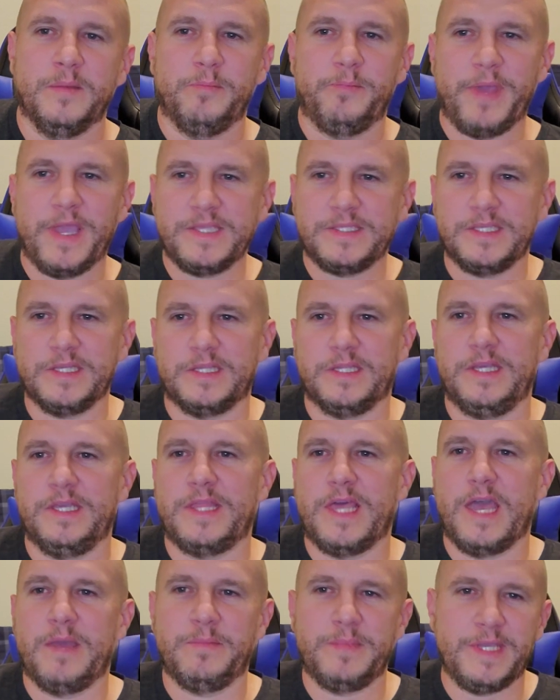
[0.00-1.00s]
Basically,
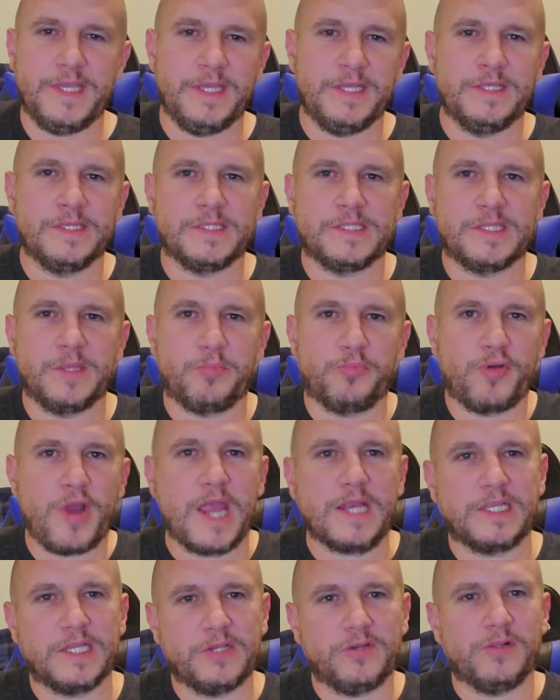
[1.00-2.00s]
that means the
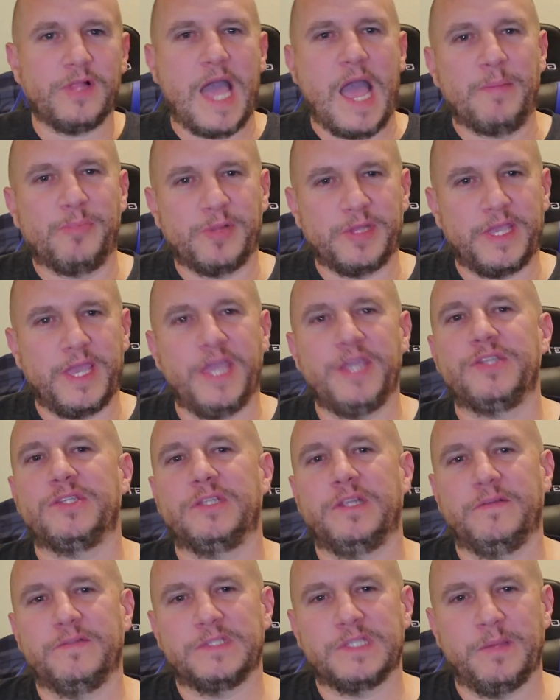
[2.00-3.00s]
practical
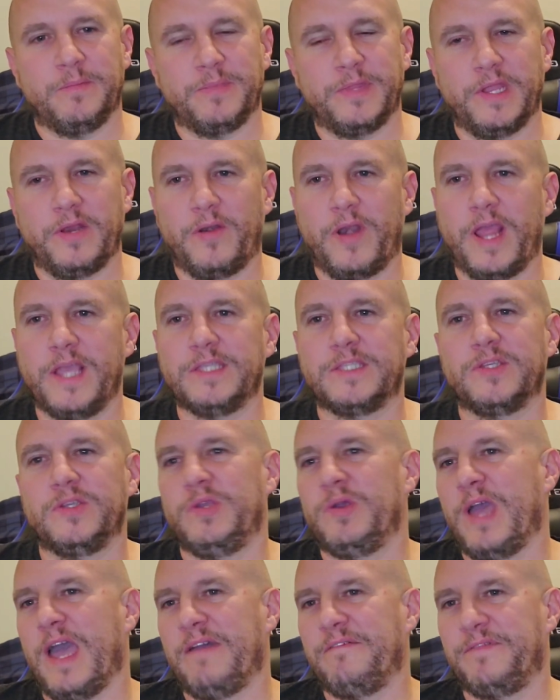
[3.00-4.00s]
application of something, right? So
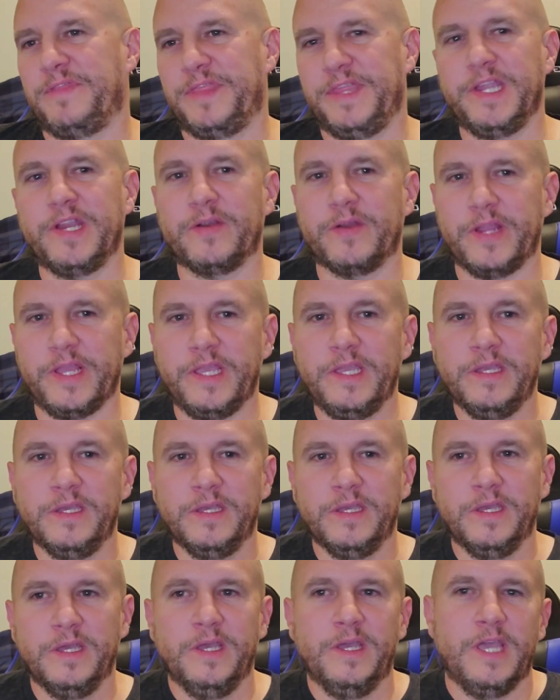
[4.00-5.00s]
you have theory.
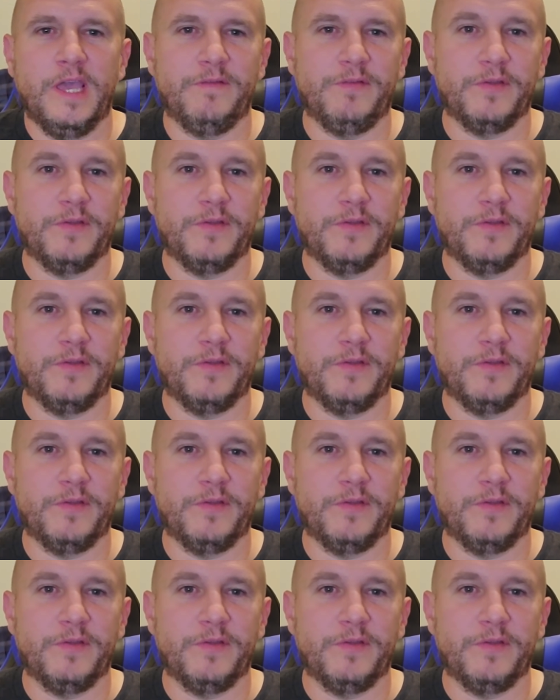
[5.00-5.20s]
If